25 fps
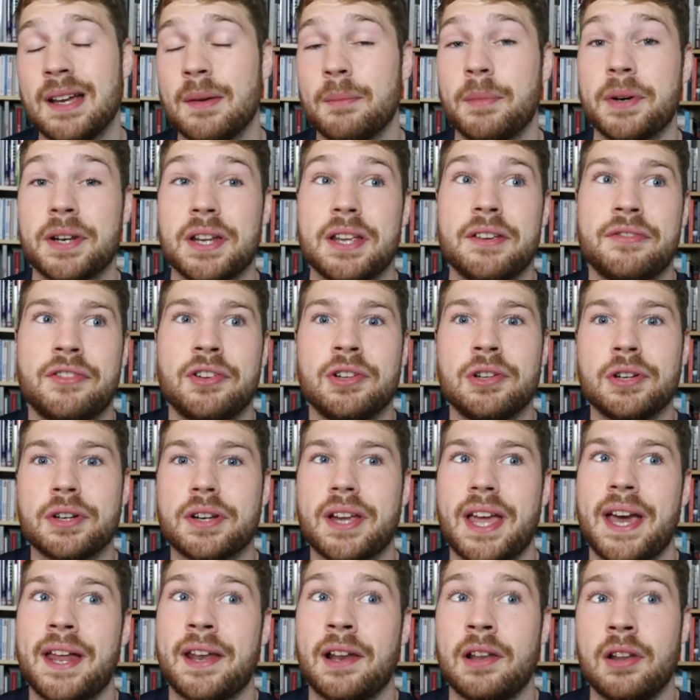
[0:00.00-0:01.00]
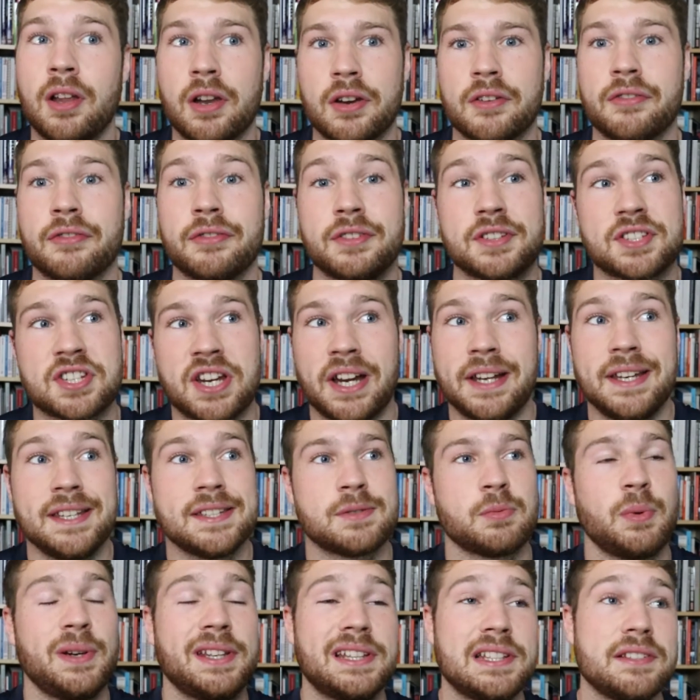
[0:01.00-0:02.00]
But if you look at a lot of
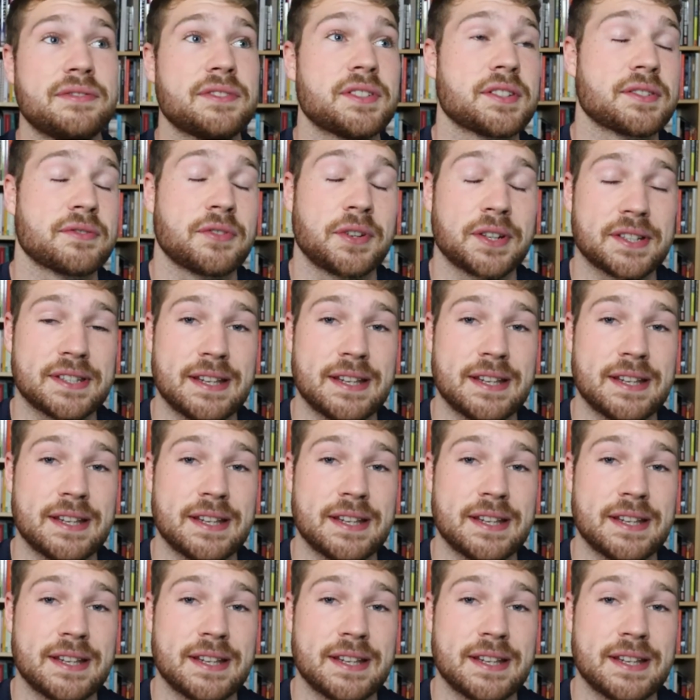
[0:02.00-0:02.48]
Chinese weightlifters, for